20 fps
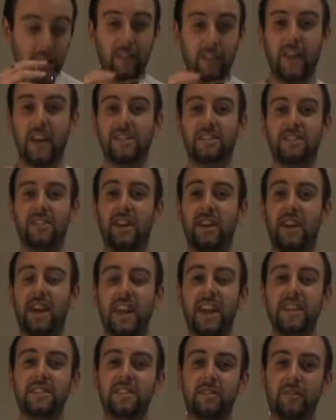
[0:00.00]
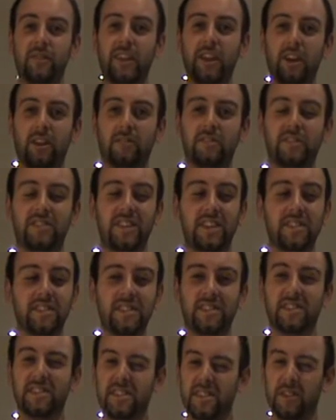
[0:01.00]
That hint of the orange zest
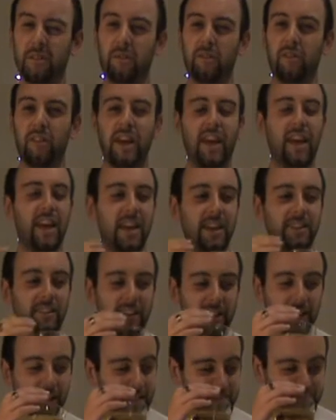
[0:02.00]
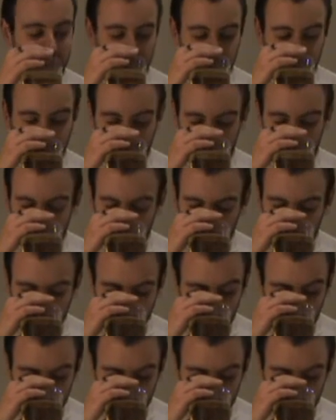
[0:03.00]
is still there in the glass as well.